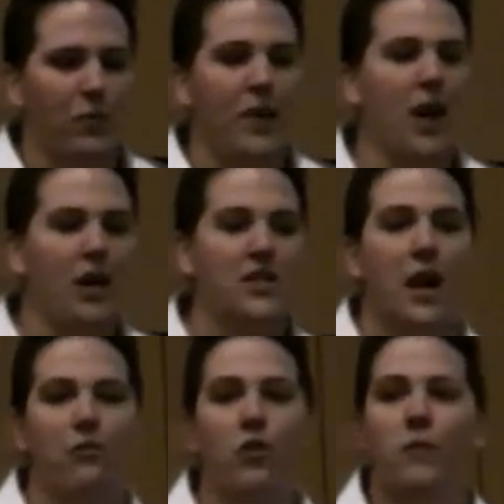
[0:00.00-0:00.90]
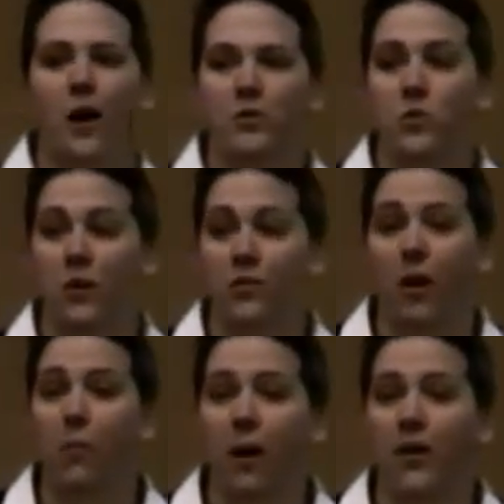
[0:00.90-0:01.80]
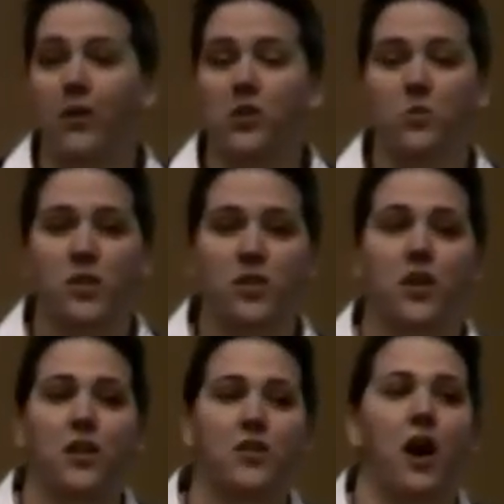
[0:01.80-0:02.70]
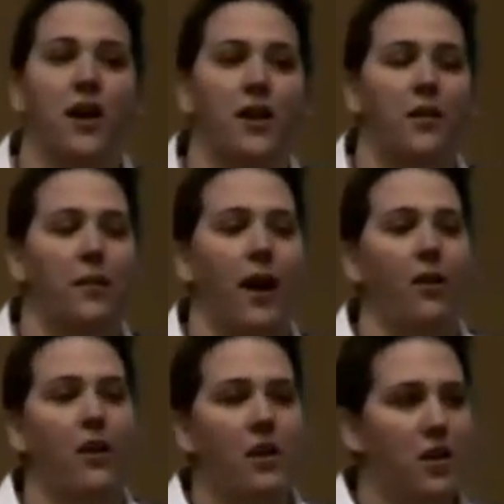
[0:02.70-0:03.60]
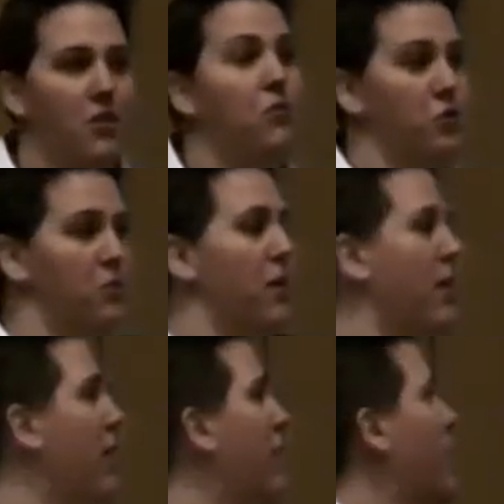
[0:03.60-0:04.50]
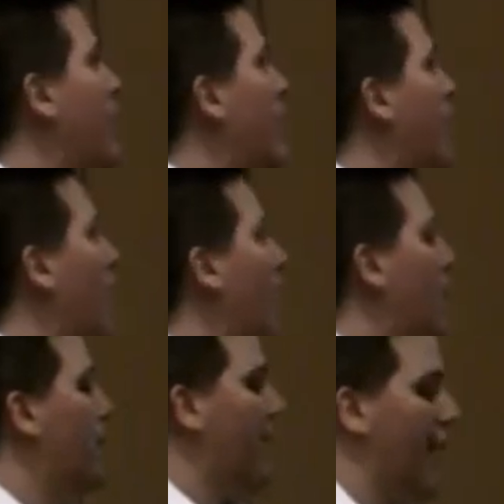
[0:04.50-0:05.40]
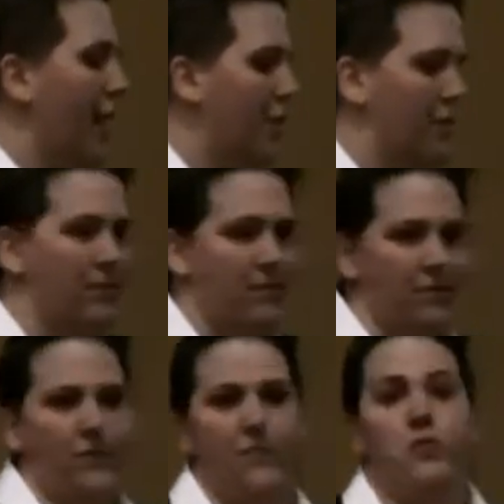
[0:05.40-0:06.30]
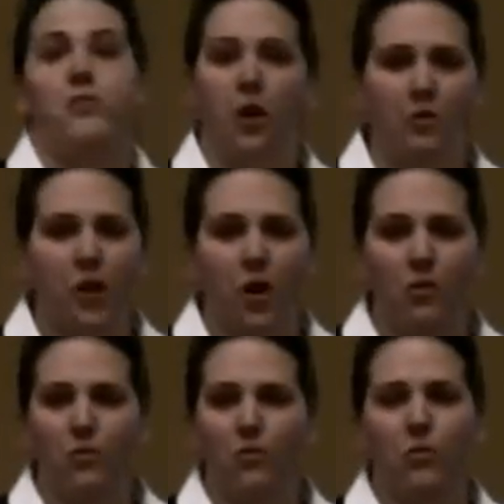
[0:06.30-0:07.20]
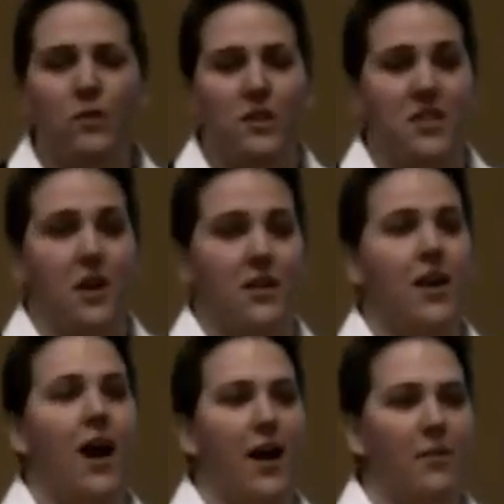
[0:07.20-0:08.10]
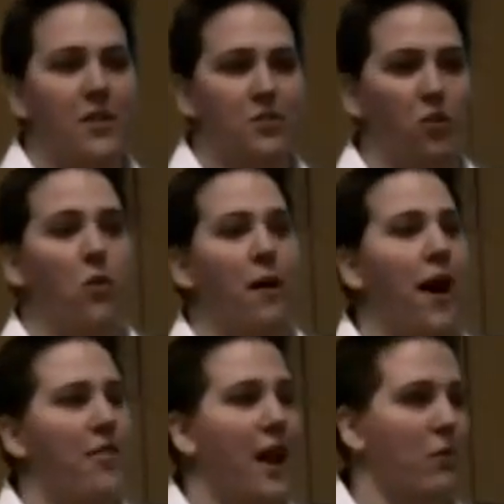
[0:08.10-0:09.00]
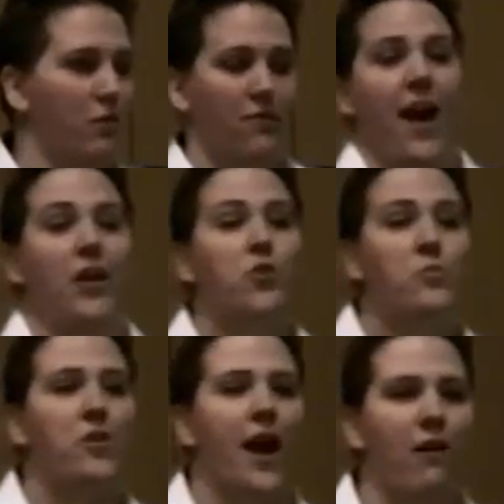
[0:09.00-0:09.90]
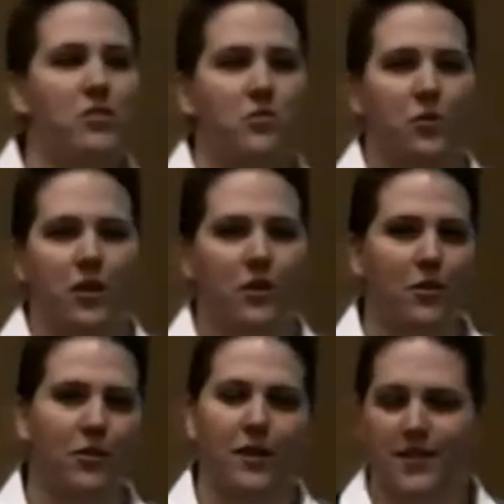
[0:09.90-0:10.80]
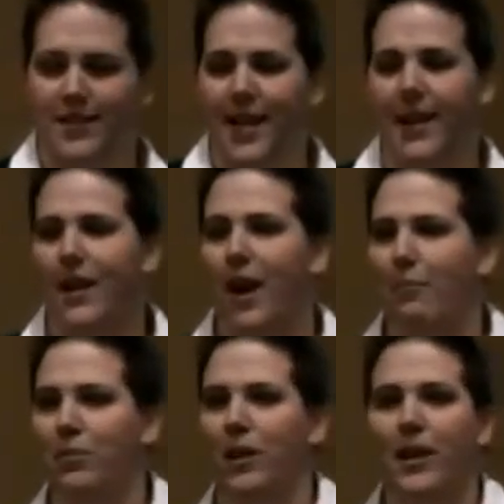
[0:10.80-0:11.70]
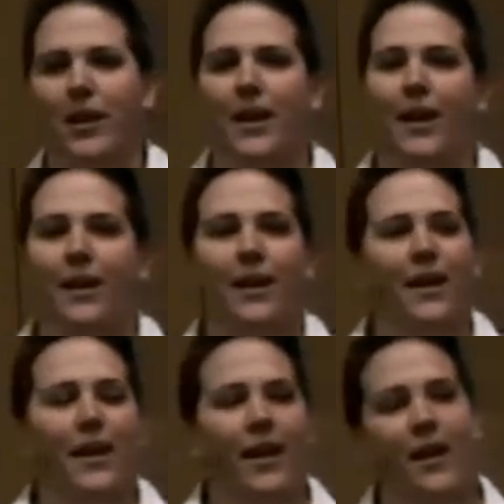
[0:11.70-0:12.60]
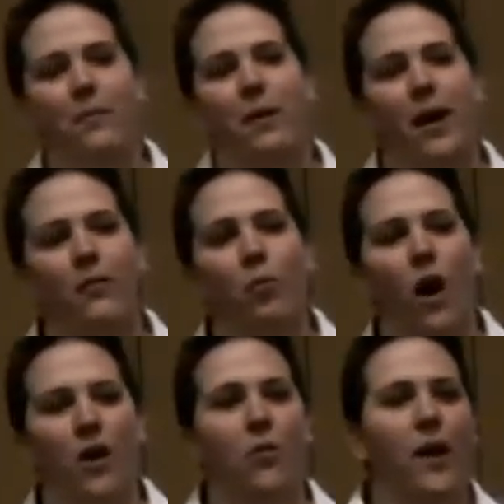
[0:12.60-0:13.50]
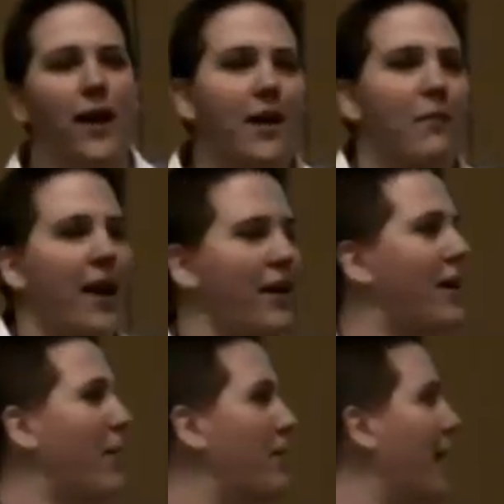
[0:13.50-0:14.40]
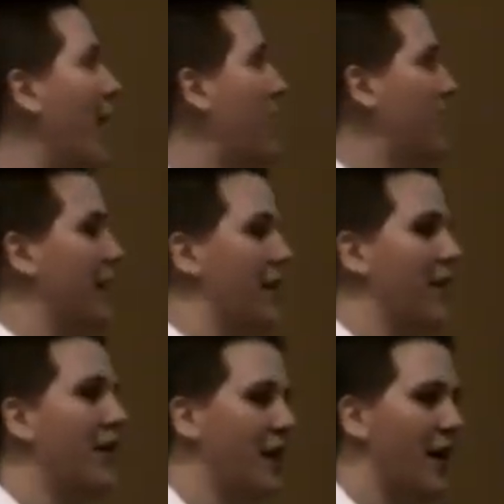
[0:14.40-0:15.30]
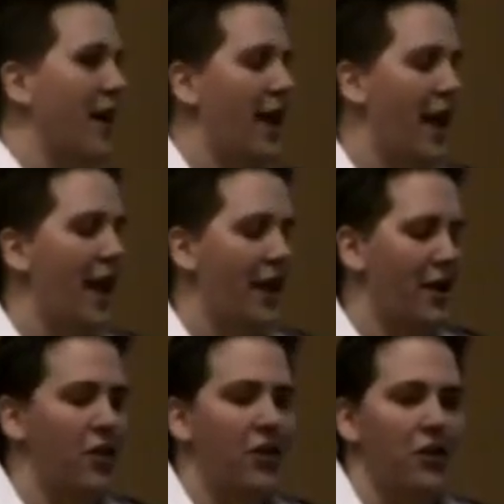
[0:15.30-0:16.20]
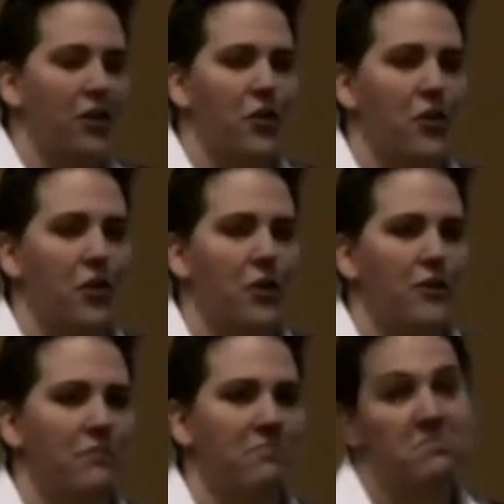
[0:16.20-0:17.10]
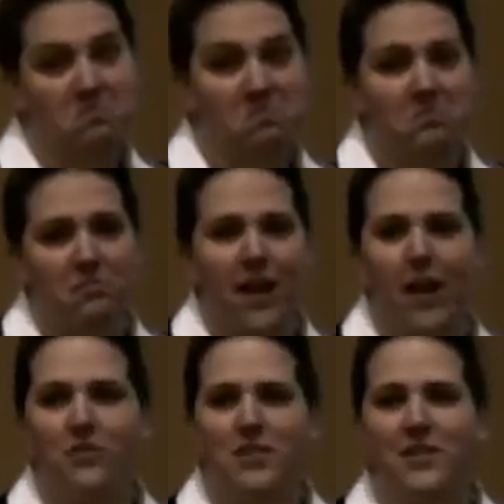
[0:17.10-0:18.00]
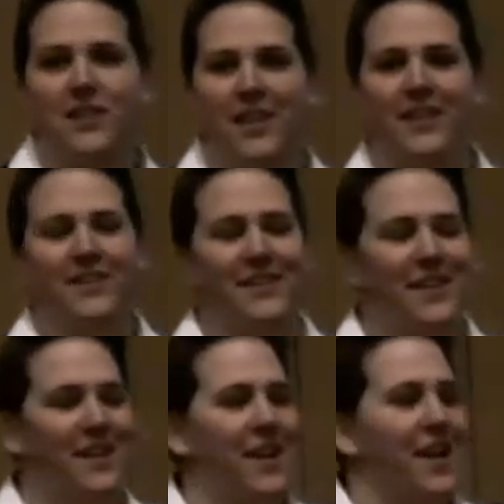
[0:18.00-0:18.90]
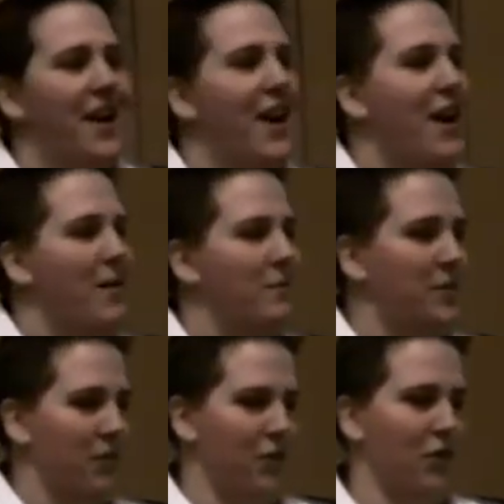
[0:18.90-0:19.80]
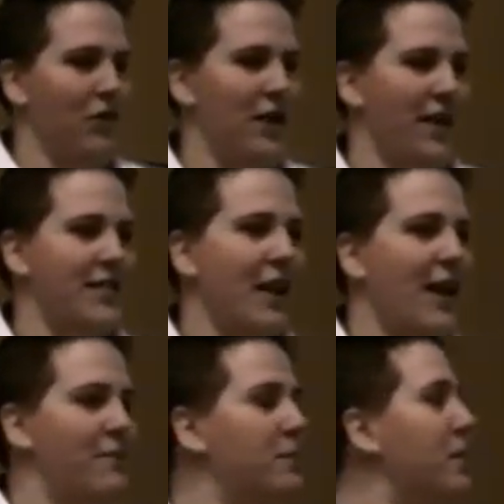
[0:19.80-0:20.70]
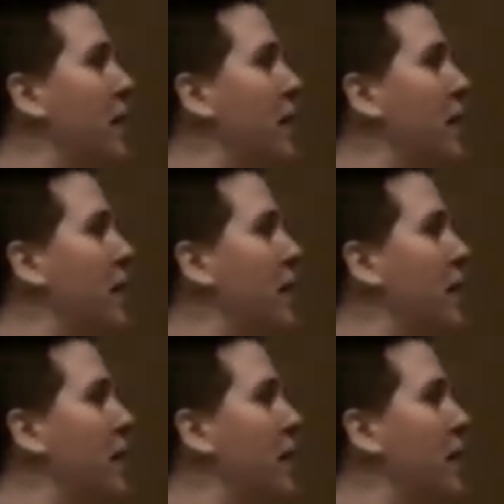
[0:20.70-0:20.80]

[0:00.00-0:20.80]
because iRobot was one of our partners, we started talking about the Roomba. And if you don't know, the Roomba is an autonomous robot that will vacuum your house for you. You can set it up, plug it in, hit a button, walk away, come back a couple hours later, and your house is clean. If you go to the next slide.